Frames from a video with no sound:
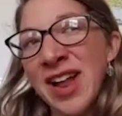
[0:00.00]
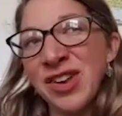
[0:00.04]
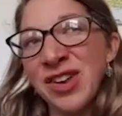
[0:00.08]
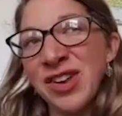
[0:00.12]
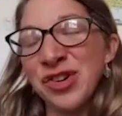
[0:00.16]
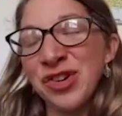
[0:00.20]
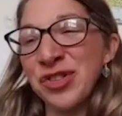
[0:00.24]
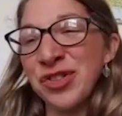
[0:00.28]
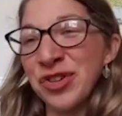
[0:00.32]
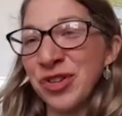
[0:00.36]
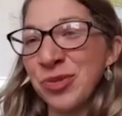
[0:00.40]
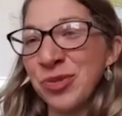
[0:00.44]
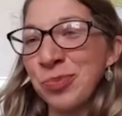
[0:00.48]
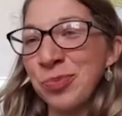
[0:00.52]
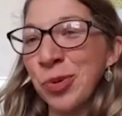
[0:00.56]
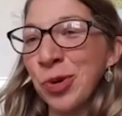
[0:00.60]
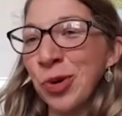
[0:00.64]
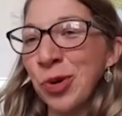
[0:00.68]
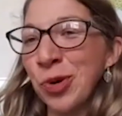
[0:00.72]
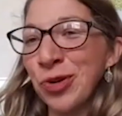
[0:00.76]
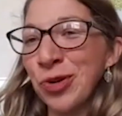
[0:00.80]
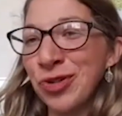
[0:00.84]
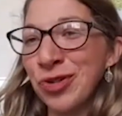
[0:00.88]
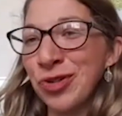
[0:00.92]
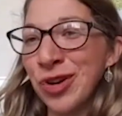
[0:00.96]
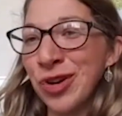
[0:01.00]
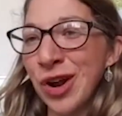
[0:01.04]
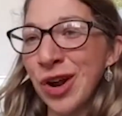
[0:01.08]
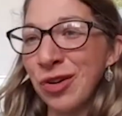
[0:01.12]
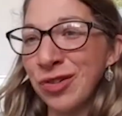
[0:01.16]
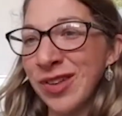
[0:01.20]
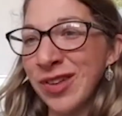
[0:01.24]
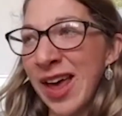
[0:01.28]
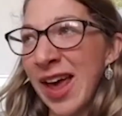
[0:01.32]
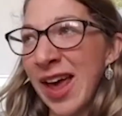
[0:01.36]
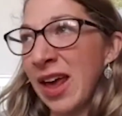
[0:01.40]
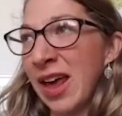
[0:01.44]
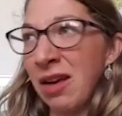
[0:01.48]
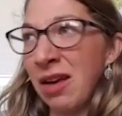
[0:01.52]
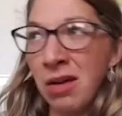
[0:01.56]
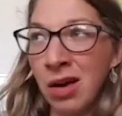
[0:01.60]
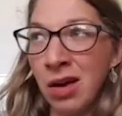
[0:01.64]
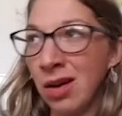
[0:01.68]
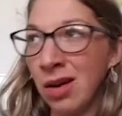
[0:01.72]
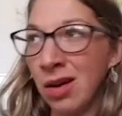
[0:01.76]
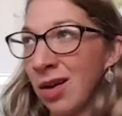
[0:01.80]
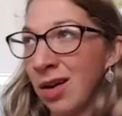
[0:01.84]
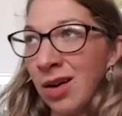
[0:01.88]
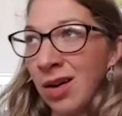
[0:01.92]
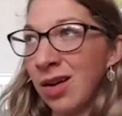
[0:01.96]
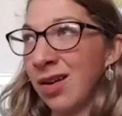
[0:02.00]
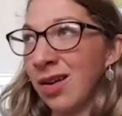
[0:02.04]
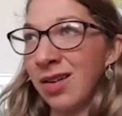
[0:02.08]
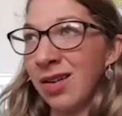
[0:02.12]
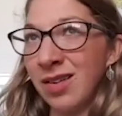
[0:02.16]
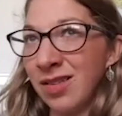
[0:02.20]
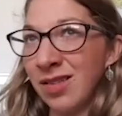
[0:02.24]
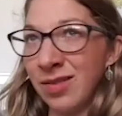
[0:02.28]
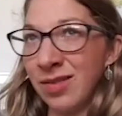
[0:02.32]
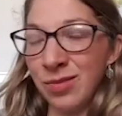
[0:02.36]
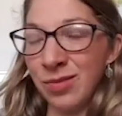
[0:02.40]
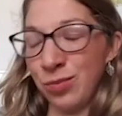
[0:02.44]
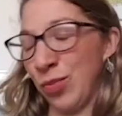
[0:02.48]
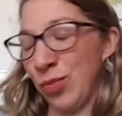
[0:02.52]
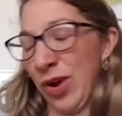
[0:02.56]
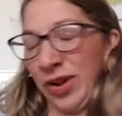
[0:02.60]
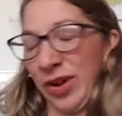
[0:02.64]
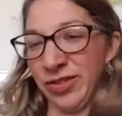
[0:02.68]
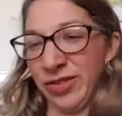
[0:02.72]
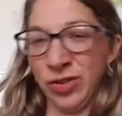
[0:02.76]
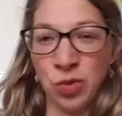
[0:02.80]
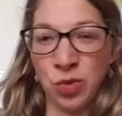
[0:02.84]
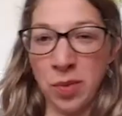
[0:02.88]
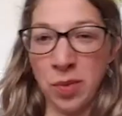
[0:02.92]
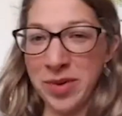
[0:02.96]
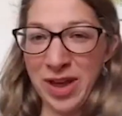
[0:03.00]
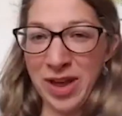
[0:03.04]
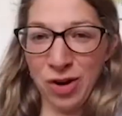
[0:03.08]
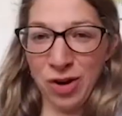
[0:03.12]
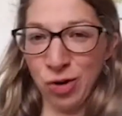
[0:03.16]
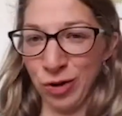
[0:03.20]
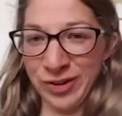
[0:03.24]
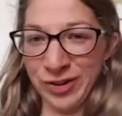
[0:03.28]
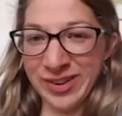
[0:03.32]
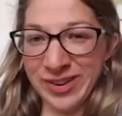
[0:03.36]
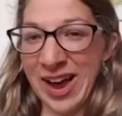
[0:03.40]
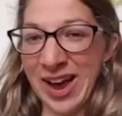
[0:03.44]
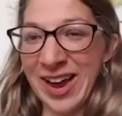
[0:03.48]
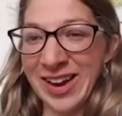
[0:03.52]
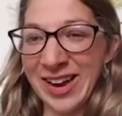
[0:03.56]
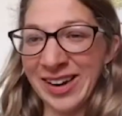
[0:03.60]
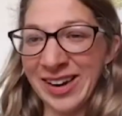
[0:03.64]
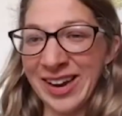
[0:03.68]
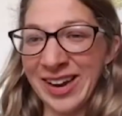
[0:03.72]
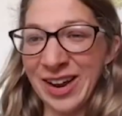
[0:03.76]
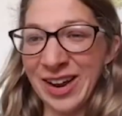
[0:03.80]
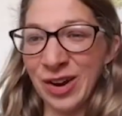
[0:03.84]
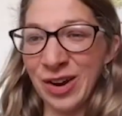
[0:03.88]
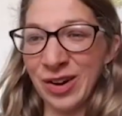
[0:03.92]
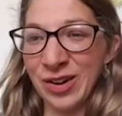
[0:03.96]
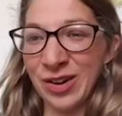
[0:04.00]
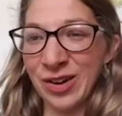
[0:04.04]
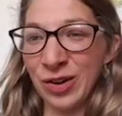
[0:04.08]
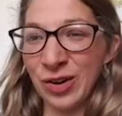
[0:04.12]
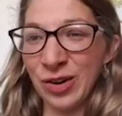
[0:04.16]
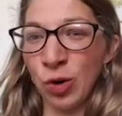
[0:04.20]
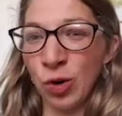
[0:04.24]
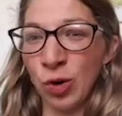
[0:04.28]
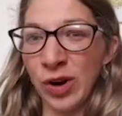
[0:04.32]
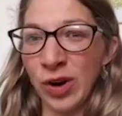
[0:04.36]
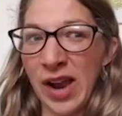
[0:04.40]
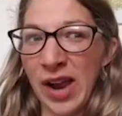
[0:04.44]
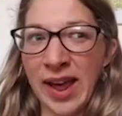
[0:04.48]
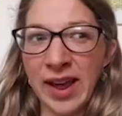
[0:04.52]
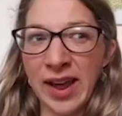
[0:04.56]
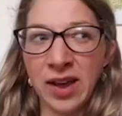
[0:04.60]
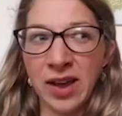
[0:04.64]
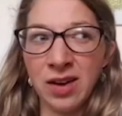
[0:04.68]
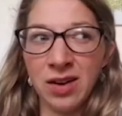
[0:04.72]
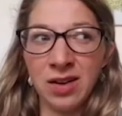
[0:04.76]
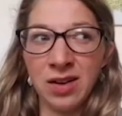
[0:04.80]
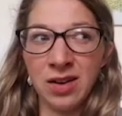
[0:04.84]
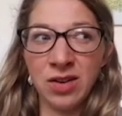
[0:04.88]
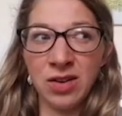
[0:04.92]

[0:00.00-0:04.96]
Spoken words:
to other sports, say, well, swimming or cycling or like